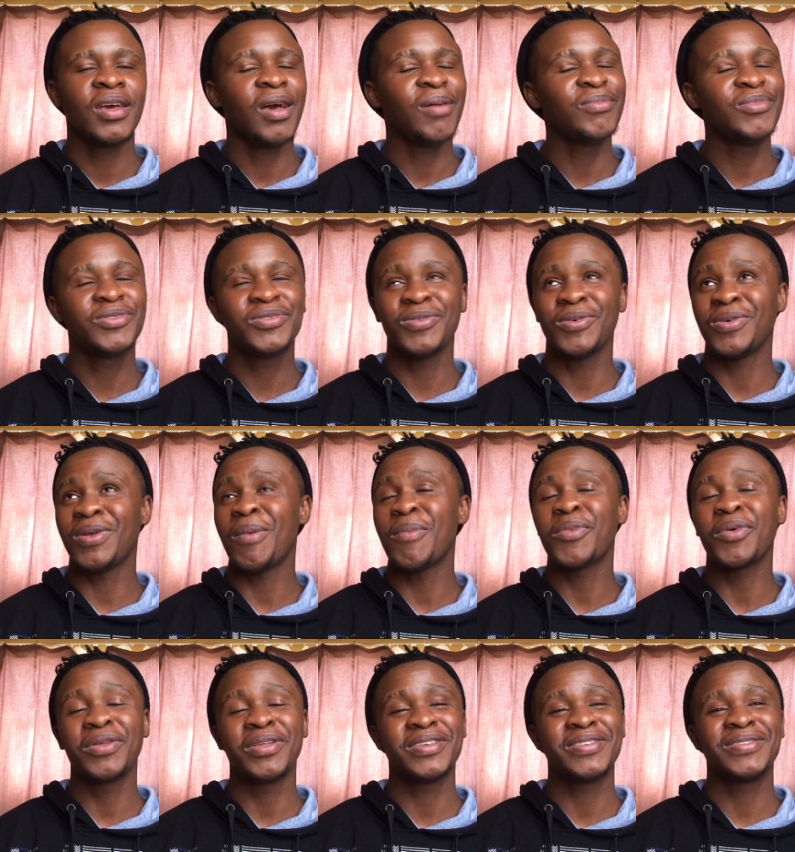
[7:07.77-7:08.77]
I'm sorry,
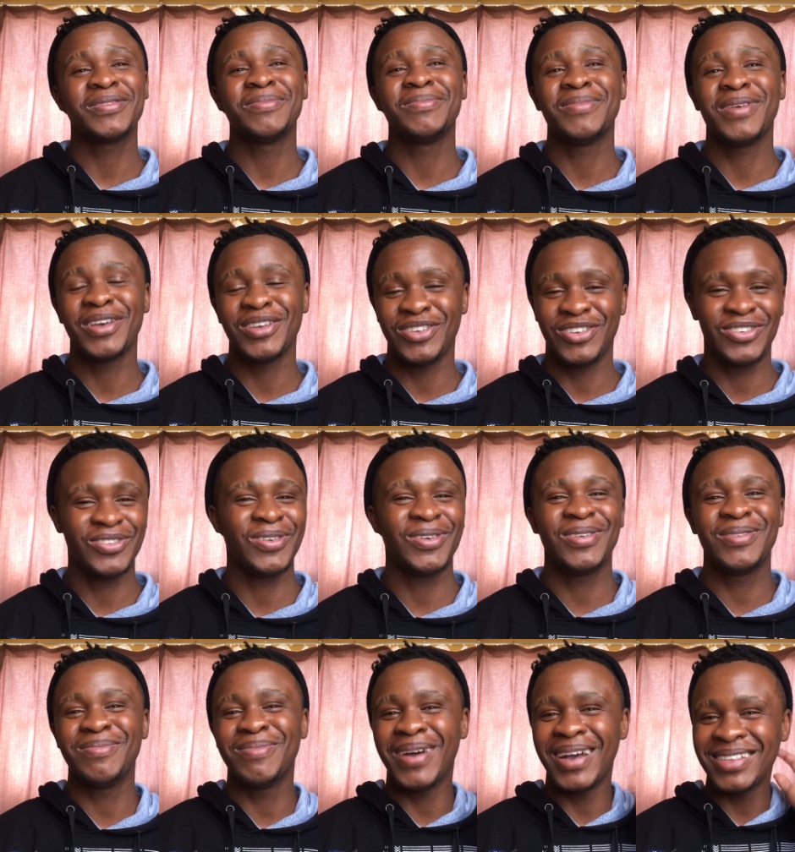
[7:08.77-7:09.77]
I'm gonna smash
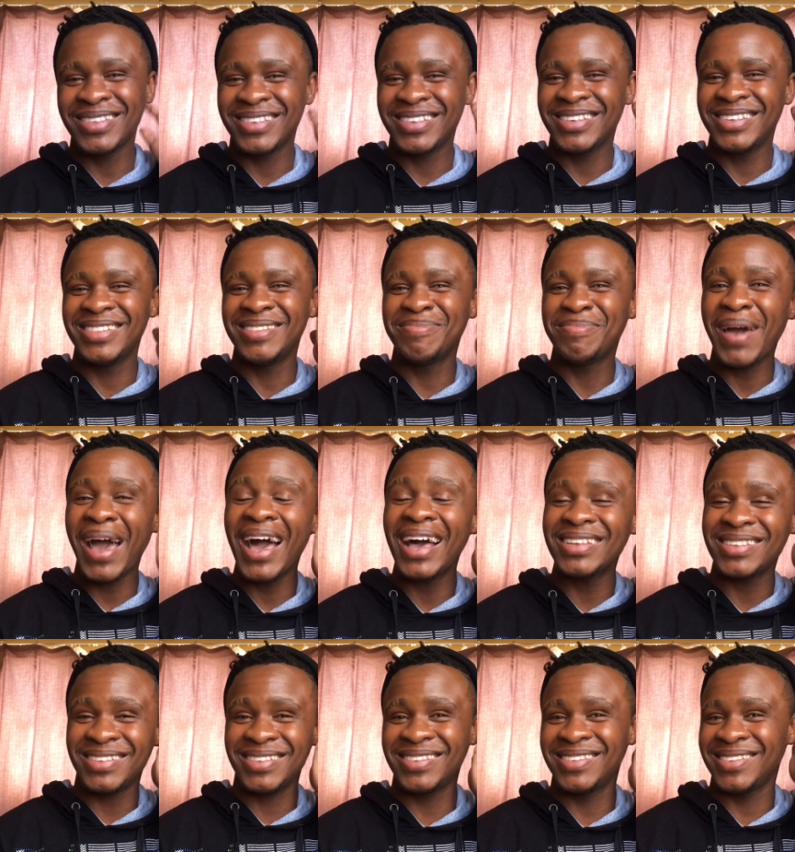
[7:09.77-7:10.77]
on Martin,
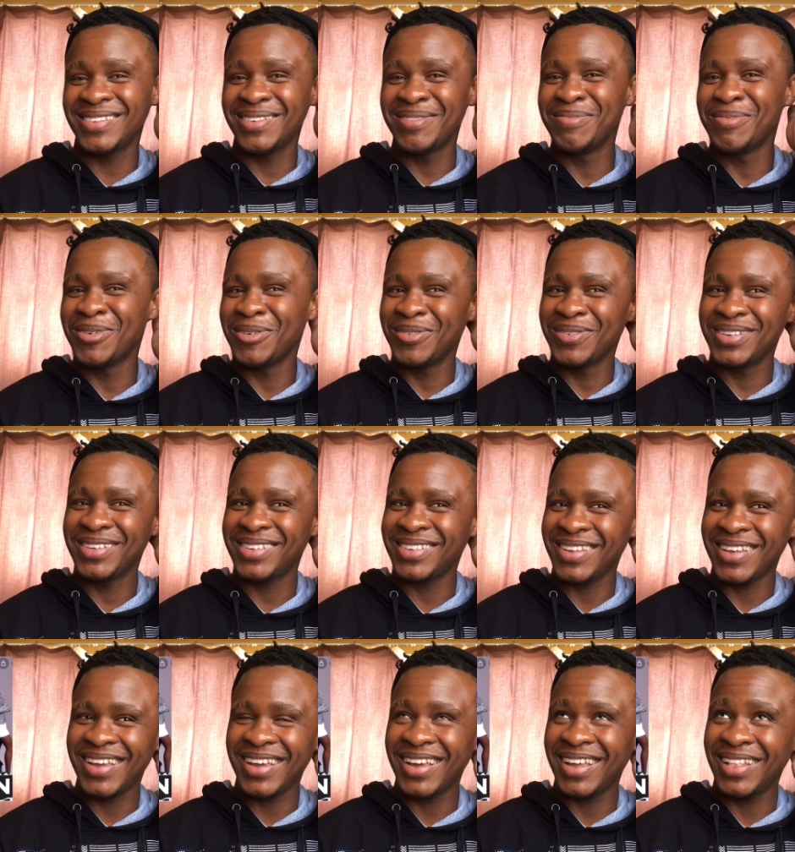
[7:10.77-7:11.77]
pass on
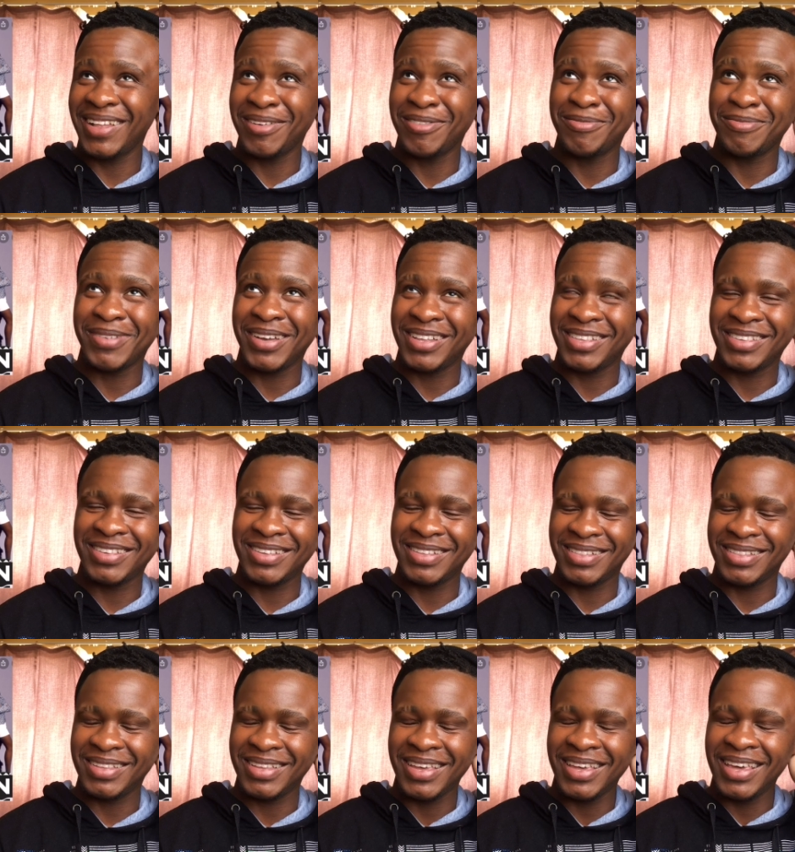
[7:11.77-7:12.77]
Moesha. I love
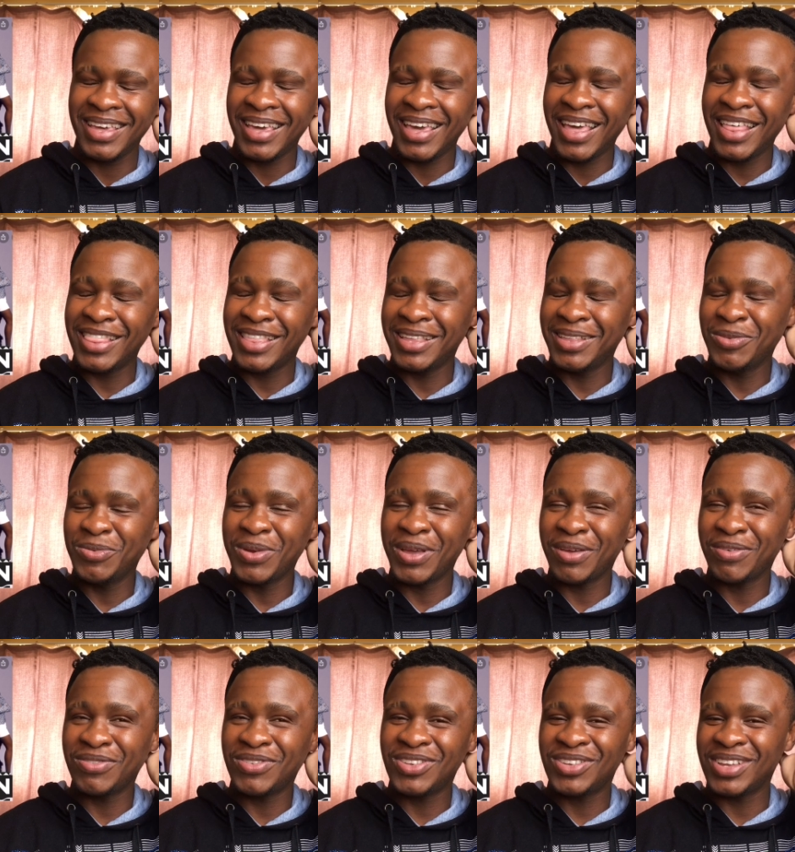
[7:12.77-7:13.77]
Martin. And then we
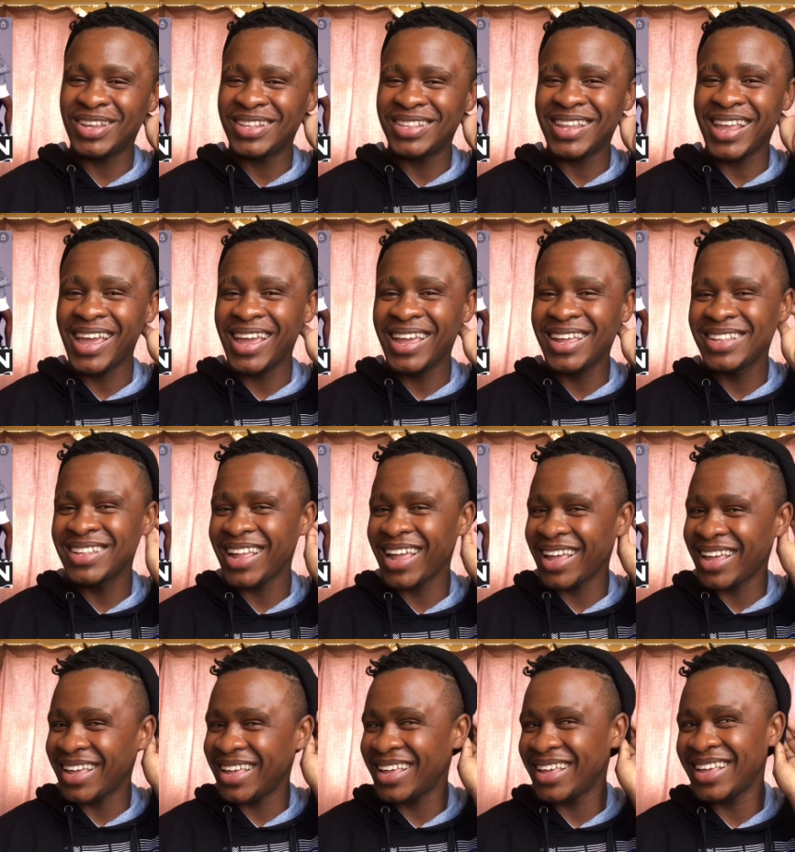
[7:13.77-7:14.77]
have
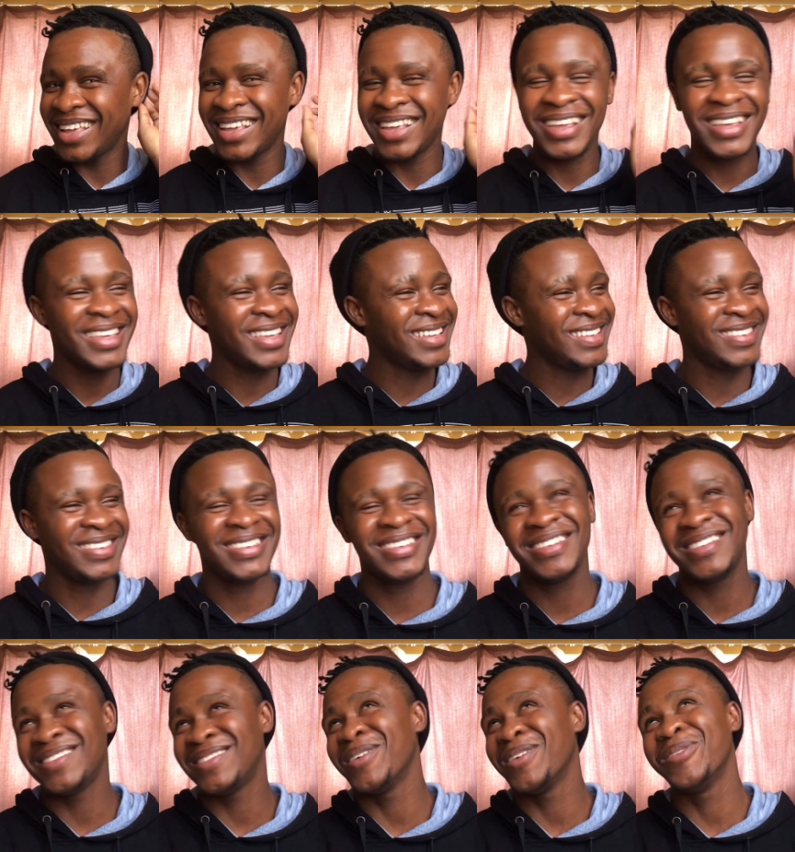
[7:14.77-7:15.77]
Shanae.
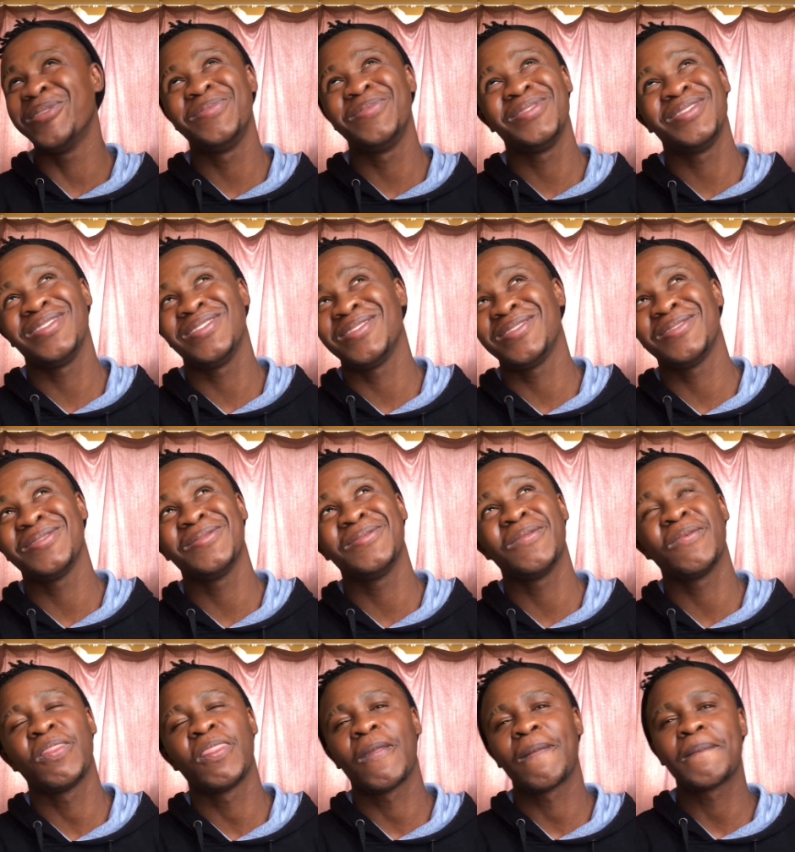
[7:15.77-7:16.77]
She's dope, she's
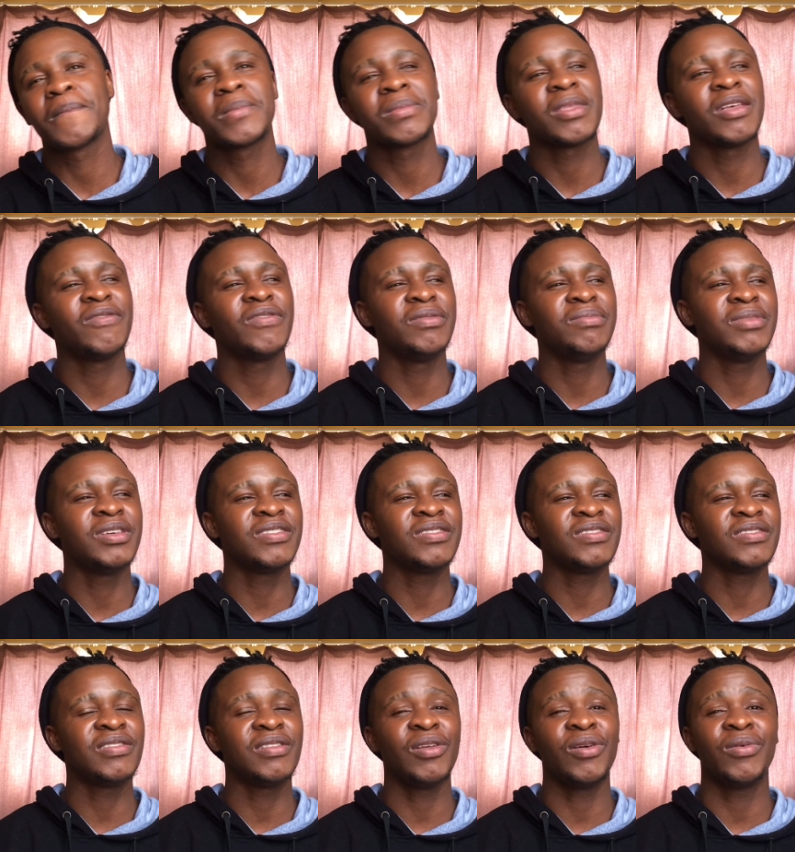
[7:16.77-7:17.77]
dope. I think
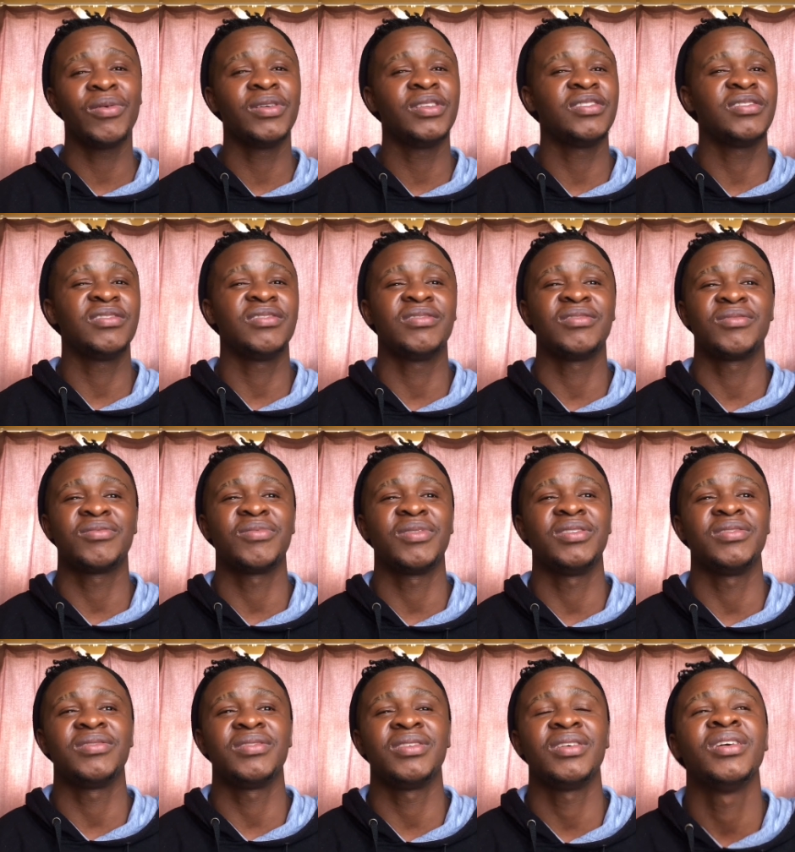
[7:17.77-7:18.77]
Mrs. Lawrence is
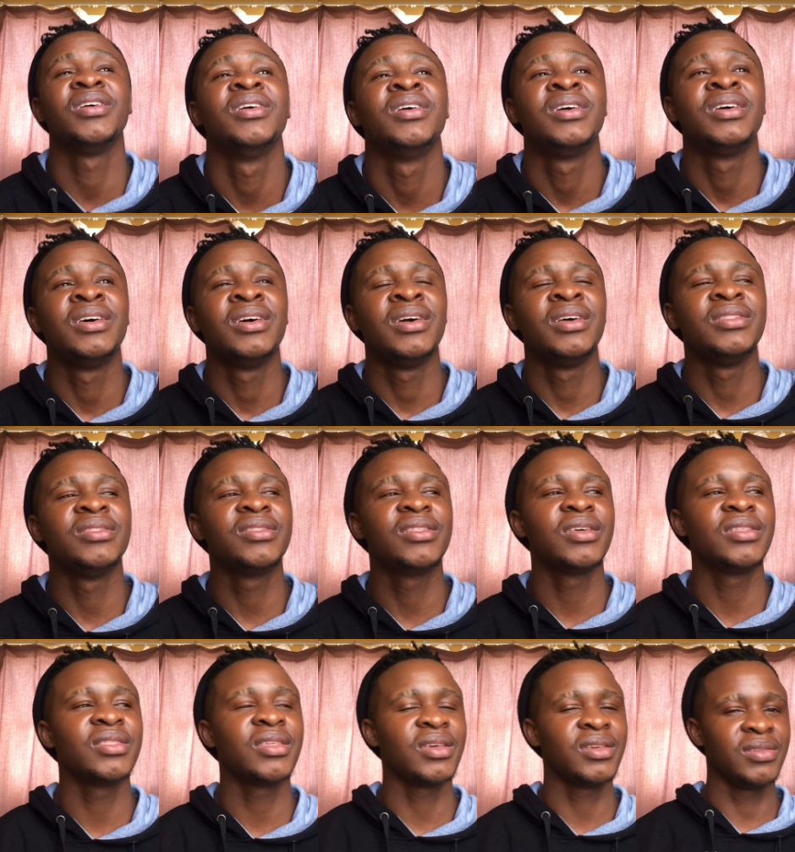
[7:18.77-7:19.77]
crazy. And
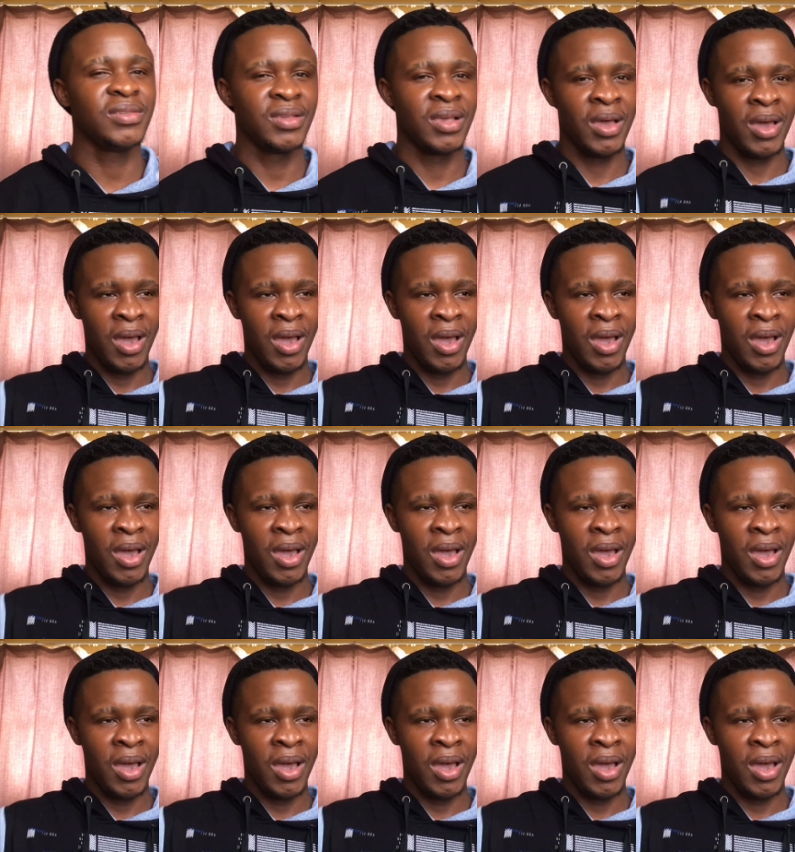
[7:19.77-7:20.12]
then there's